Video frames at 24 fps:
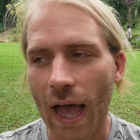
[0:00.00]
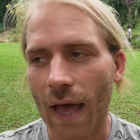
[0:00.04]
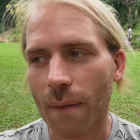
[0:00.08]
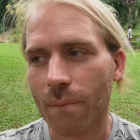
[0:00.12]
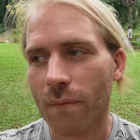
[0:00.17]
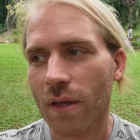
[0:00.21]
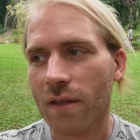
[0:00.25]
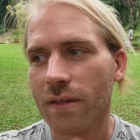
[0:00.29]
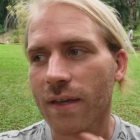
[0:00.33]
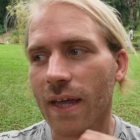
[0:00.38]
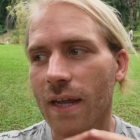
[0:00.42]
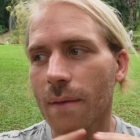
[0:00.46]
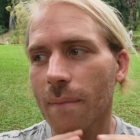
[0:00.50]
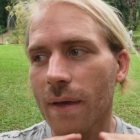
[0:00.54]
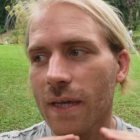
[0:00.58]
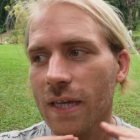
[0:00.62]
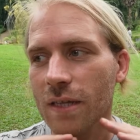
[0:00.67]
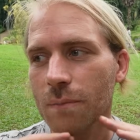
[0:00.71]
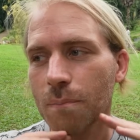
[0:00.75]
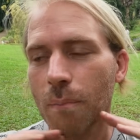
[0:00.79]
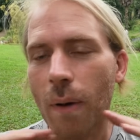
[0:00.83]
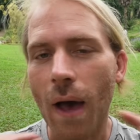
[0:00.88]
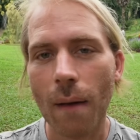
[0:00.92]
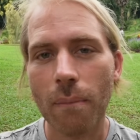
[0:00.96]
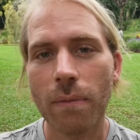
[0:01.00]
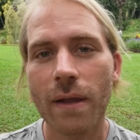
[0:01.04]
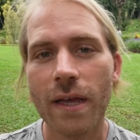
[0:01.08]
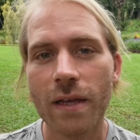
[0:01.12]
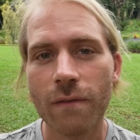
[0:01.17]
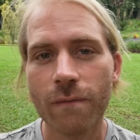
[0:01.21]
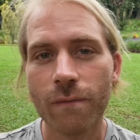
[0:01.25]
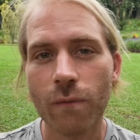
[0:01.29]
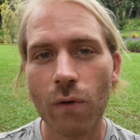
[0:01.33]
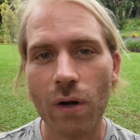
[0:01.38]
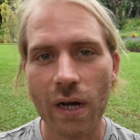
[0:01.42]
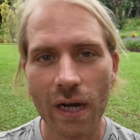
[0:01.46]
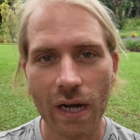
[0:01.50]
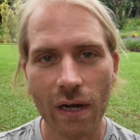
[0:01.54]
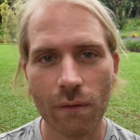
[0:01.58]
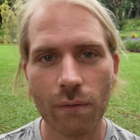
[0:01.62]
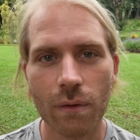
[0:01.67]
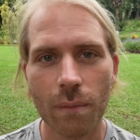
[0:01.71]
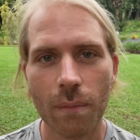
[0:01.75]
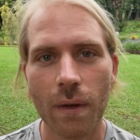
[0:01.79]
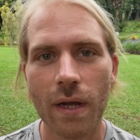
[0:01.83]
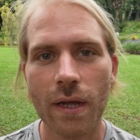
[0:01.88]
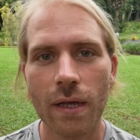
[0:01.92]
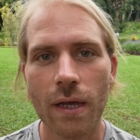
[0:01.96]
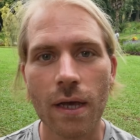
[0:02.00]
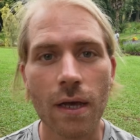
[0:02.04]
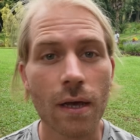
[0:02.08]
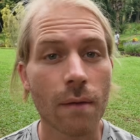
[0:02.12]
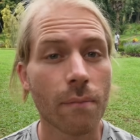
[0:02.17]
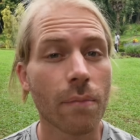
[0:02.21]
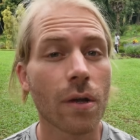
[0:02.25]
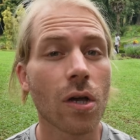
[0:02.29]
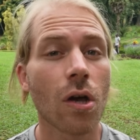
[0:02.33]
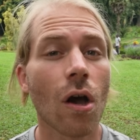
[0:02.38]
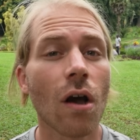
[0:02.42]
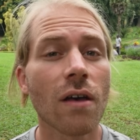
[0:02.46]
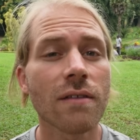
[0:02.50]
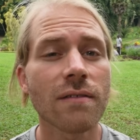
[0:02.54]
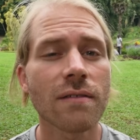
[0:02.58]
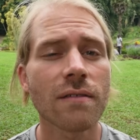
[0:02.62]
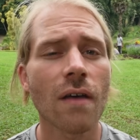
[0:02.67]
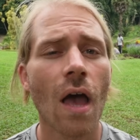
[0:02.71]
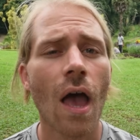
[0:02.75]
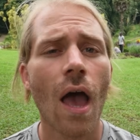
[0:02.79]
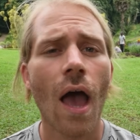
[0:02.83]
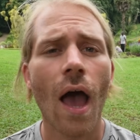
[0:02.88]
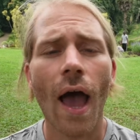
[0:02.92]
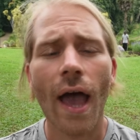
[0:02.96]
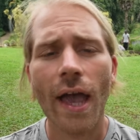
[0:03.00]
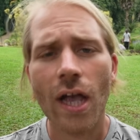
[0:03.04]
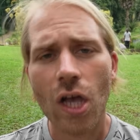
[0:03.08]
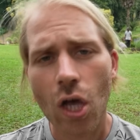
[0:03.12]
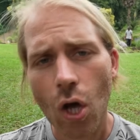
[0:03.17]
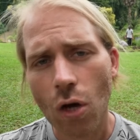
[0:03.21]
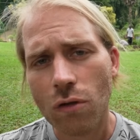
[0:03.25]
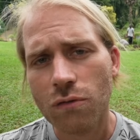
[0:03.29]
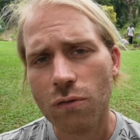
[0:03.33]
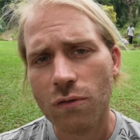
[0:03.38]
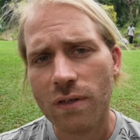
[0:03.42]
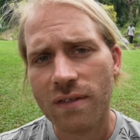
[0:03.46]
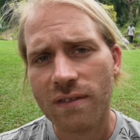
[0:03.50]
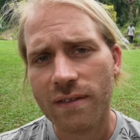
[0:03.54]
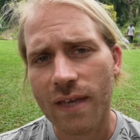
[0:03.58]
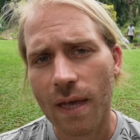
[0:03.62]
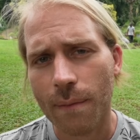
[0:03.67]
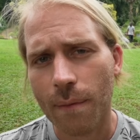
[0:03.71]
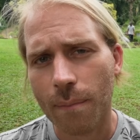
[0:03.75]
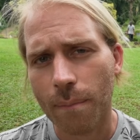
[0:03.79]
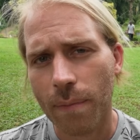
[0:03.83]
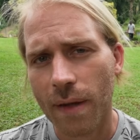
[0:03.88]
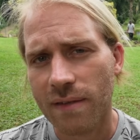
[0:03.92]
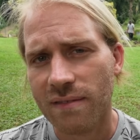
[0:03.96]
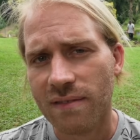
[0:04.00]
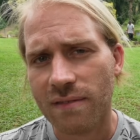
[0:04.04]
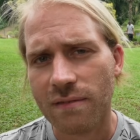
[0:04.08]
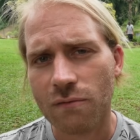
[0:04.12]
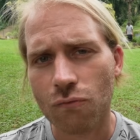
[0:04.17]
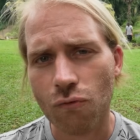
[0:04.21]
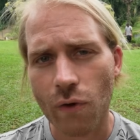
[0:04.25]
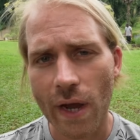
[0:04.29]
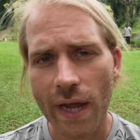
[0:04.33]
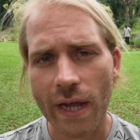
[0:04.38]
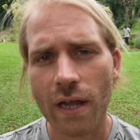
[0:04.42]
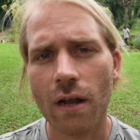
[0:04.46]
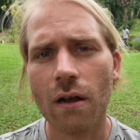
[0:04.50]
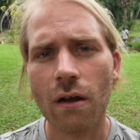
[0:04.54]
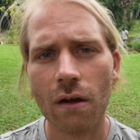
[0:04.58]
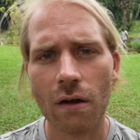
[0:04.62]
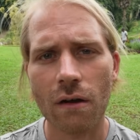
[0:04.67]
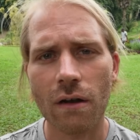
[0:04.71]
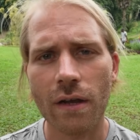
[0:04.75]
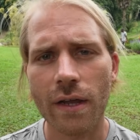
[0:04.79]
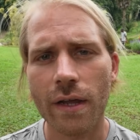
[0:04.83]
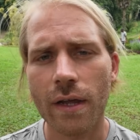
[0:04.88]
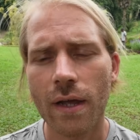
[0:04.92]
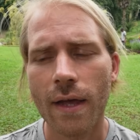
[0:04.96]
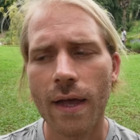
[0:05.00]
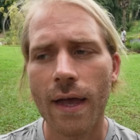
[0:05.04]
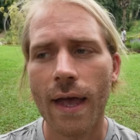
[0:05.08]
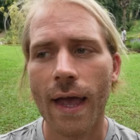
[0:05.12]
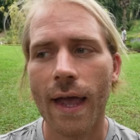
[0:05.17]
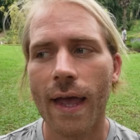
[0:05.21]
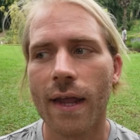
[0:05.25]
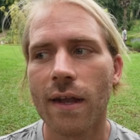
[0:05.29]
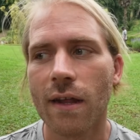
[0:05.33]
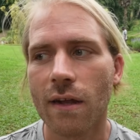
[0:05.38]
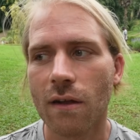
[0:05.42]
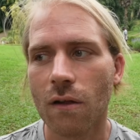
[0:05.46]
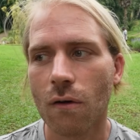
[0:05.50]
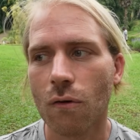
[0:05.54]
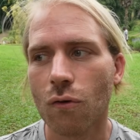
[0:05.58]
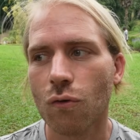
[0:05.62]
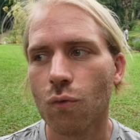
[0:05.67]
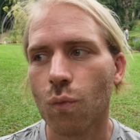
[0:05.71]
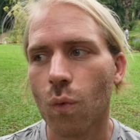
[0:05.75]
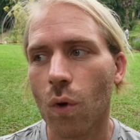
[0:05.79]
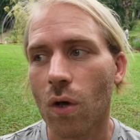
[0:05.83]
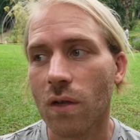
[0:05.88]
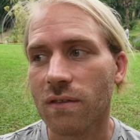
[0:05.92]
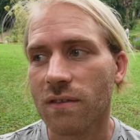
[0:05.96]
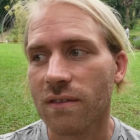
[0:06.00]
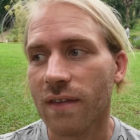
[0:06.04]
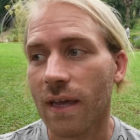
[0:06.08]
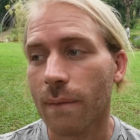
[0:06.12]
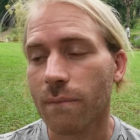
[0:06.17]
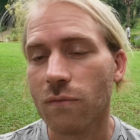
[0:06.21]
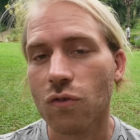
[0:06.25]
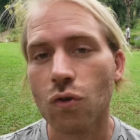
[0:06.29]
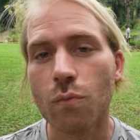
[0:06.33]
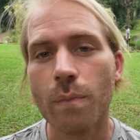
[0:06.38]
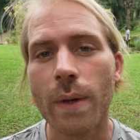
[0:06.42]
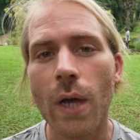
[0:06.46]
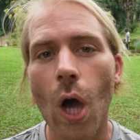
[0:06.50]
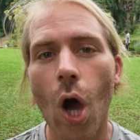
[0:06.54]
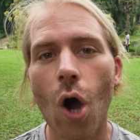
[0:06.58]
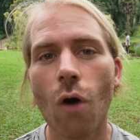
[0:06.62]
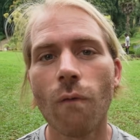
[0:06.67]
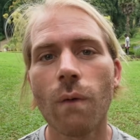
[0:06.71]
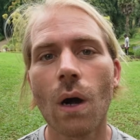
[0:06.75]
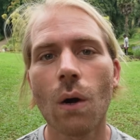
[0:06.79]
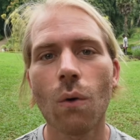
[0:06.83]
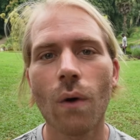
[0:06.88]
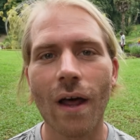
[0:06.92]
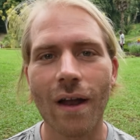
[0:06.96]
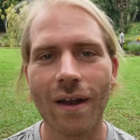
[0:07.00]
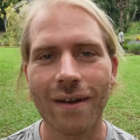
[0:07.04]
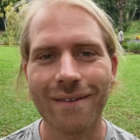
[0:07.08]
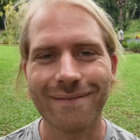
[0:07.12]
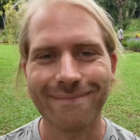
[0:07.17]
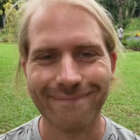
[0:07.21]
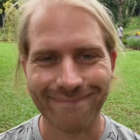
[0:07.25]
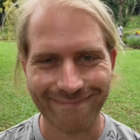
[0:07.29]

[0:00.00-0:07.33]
I'm not gonna make it public for everybody because I go to these kebab places regularly and I don't want them to be overrun,